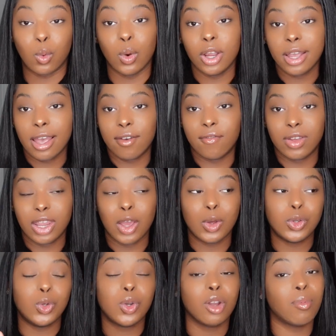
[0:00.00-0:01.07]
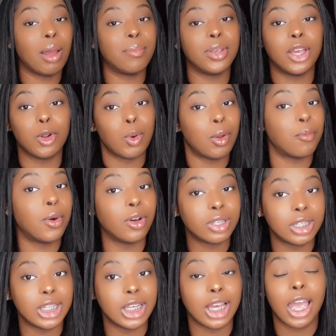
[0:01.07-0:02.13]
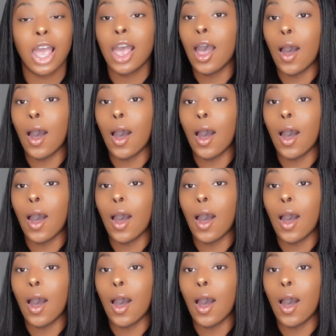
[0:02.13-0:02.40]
Workout videos, you could probably get away with posting